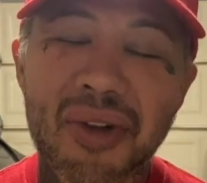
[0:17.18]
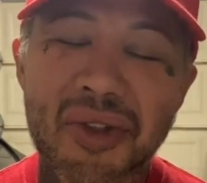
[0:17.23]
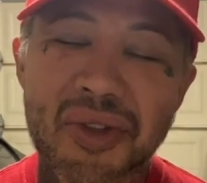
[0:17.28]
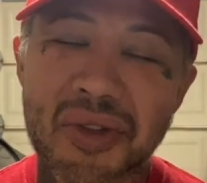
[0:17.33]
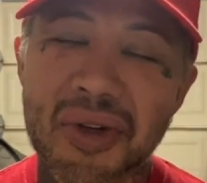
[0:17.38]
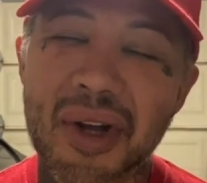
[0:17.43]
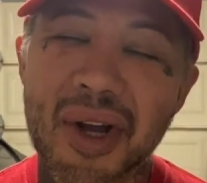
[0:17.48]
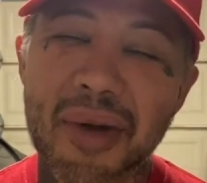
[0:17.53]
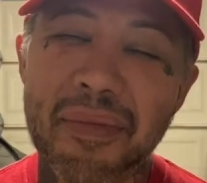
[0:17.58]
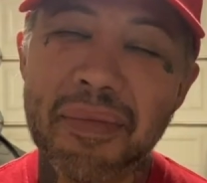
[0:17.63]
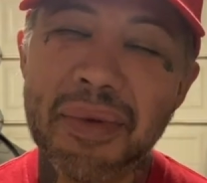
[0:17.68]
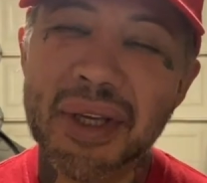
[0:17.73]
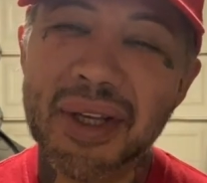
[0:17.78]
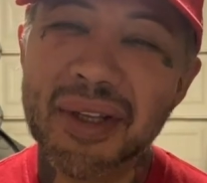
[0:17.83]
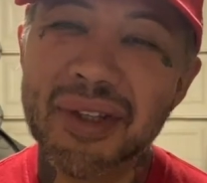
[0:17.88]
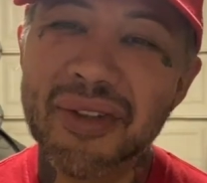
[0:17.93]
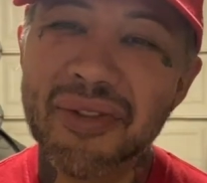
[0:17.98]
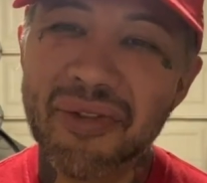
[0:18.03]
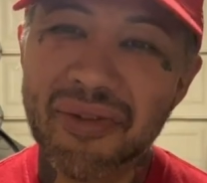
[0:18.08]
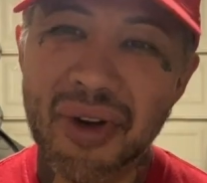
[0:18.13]
Trump
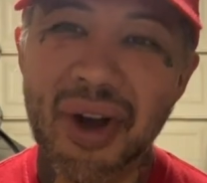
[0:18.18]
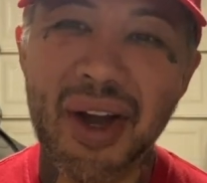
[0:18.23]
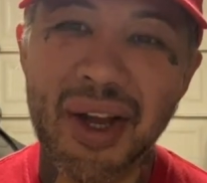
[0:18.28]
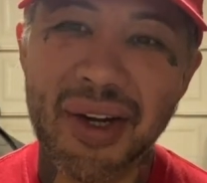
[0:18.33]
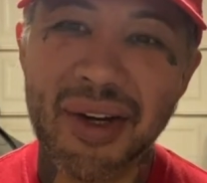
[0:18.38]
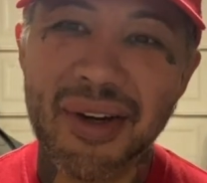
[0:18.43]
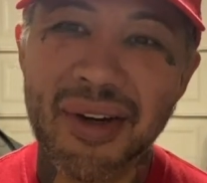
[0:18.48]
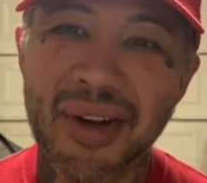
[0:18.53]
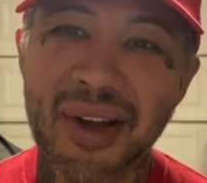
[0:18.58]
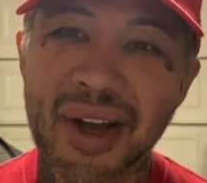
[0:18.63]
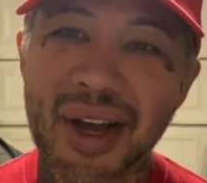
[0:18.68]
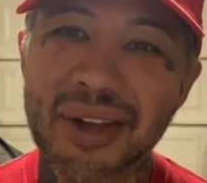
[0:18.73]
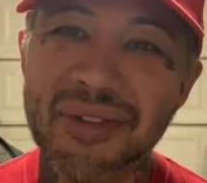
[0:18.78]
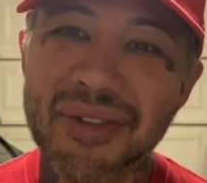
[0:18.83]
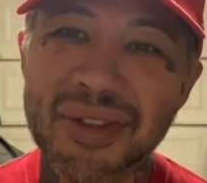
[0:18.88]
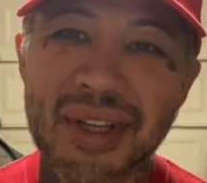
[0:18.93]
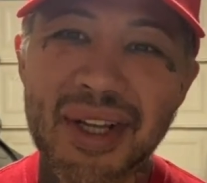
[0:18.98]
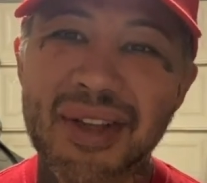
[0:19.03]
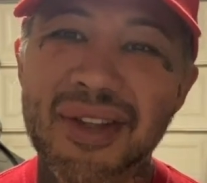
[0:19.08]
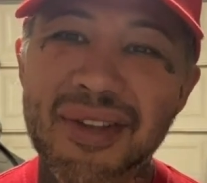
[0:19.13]
is fun. I've
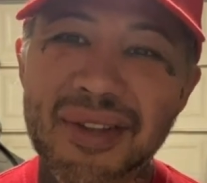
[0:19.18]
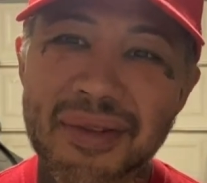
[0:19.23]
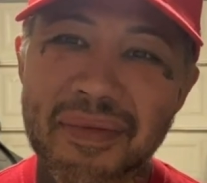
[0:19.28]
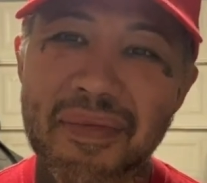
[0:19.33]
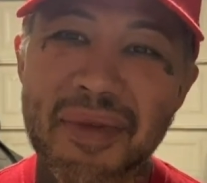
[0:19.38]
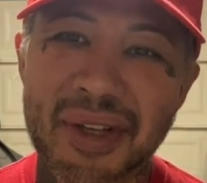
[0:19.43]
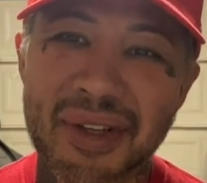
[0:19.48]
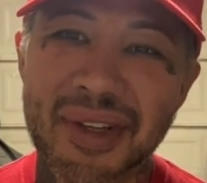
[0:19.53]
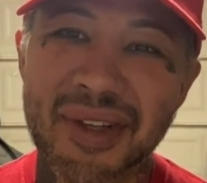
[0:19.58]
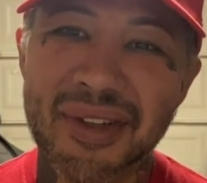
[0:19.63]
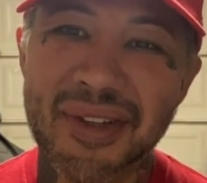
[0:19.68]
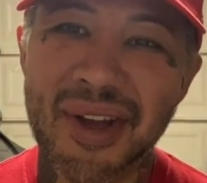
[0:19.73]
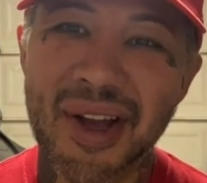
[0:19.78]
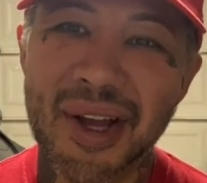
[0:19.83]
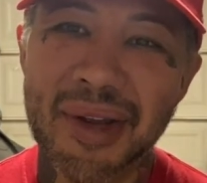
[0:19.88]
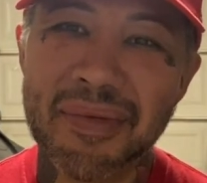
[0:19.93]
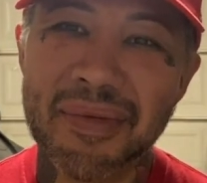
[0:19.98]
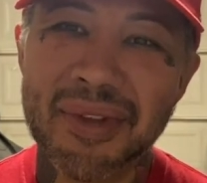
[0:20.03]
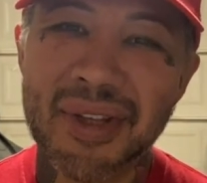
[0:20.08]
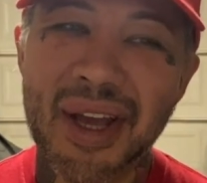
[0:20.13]
said this a million
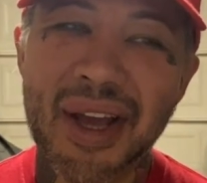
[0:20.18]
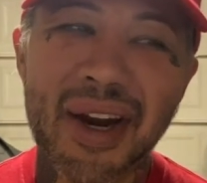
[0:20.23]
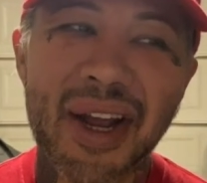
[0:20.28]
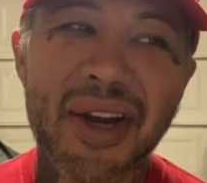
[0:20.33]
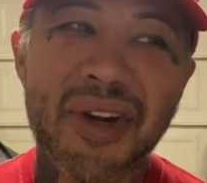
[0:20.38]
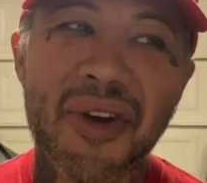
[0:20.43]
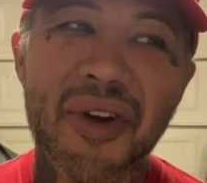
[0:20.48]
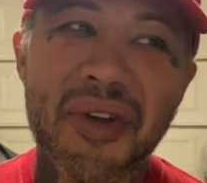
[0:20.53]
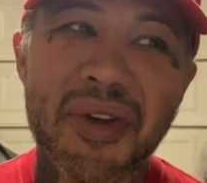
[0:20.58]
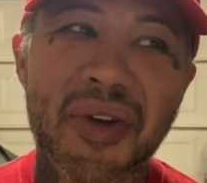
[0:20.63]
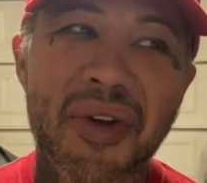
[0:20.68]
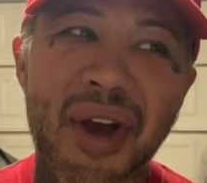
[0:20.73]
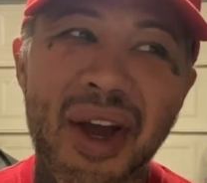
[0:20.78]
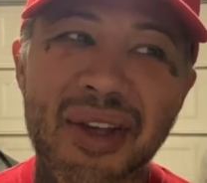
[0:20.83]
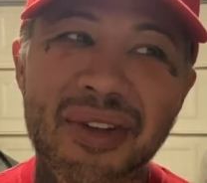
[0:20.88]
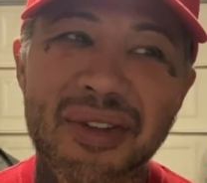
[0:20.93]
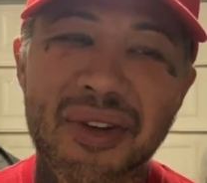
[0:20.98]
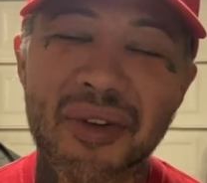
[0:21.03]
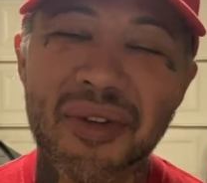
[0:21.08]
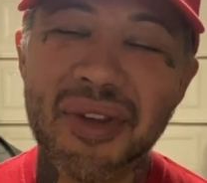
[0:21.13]
times, and I know you
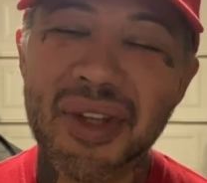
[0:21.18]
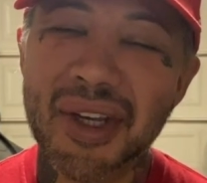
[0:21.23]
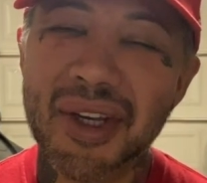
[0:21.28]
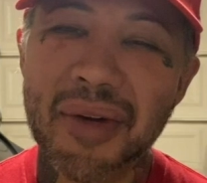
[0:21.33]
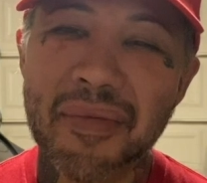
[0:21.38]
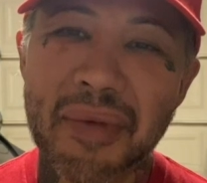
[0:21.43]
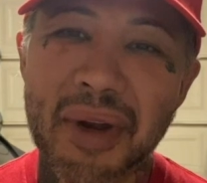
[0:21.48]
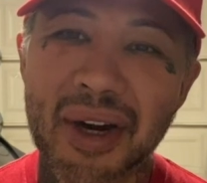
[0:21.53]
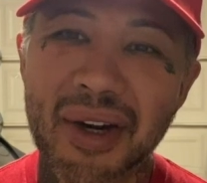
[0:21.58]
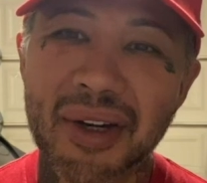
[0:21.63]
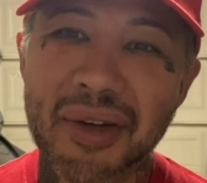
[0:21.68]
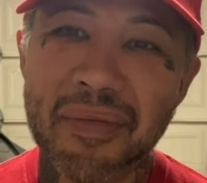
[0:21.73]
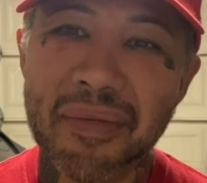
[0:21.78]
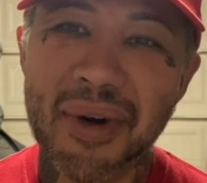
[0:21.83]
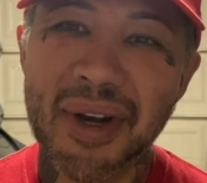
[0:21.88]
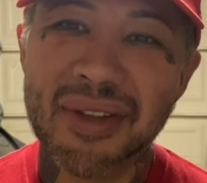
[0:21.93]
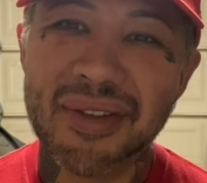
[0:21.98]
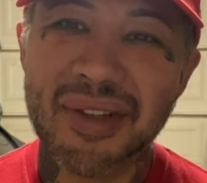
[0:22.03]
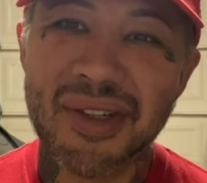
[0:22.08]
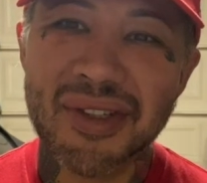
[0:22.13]
guys don't think an American
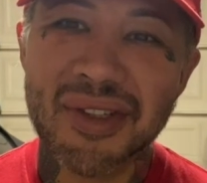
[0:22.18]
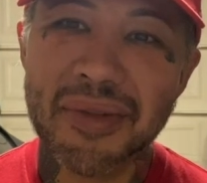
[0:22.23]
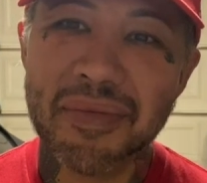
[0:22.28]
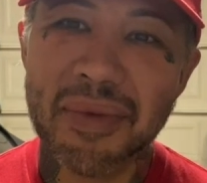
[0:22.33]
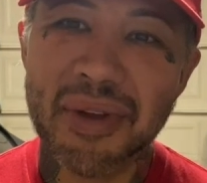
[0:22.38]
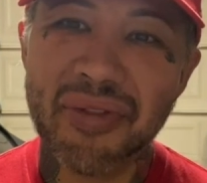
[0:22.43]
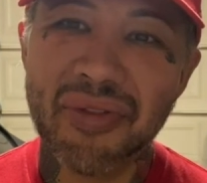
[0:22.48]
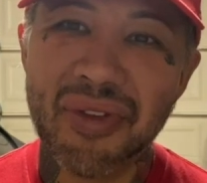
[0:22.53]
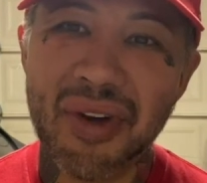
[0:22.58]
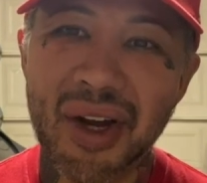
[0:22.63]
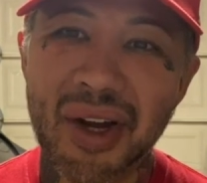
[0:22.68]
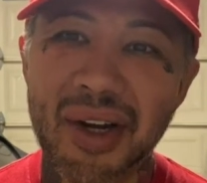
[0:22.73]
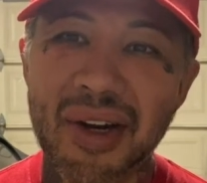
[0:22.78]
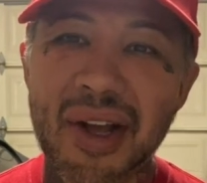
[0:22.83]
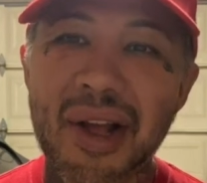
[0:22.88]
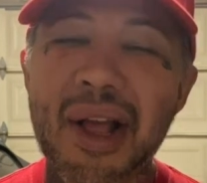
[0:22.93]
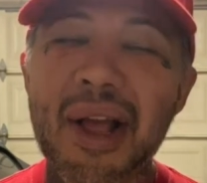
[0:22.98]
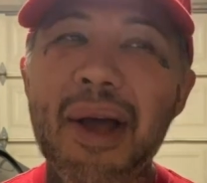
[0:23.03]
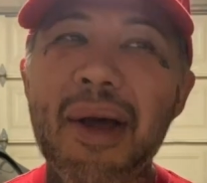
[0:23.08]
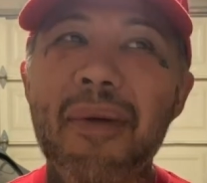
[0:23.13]
president should be fun,
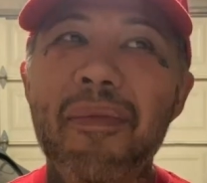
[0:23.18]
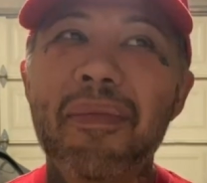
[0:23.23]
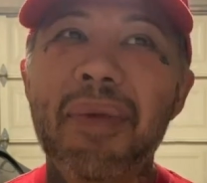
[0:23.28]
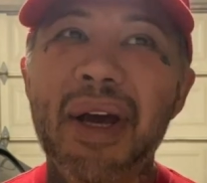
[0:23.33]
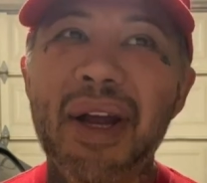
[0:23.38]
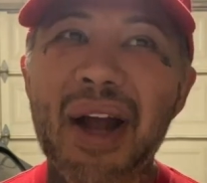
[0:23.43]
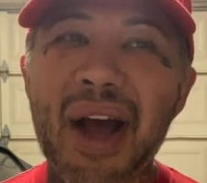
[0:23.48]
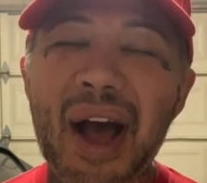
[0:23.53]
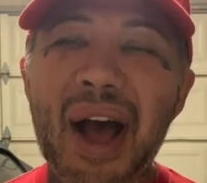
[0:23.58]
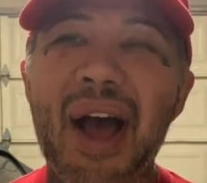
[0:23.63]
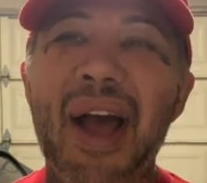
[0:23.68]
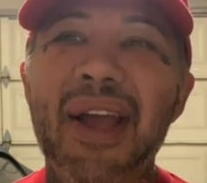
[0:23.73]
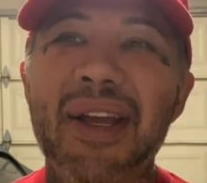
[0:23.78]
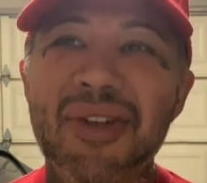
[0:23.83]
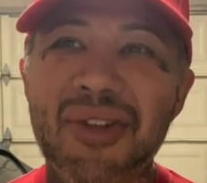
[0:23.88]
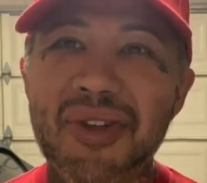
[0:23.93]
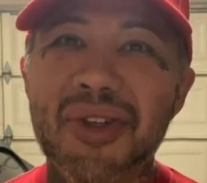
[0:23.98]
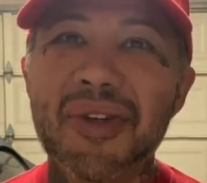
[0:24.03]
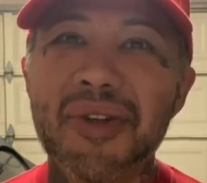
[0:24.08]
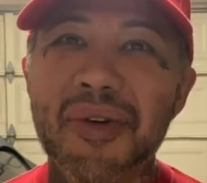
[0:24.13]
but
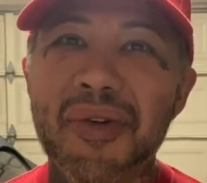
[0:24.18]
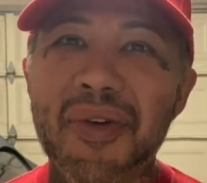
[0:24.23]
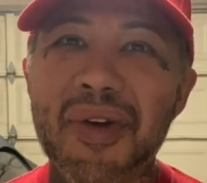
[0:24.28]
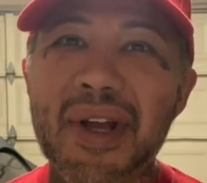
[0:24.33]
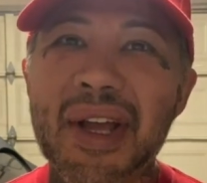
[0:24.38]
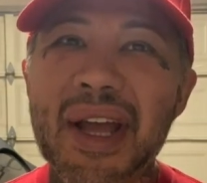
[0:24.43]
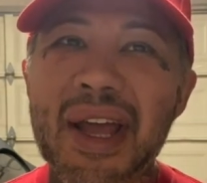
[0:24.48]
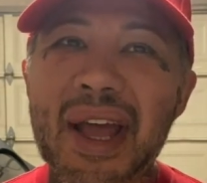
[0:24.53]
I do.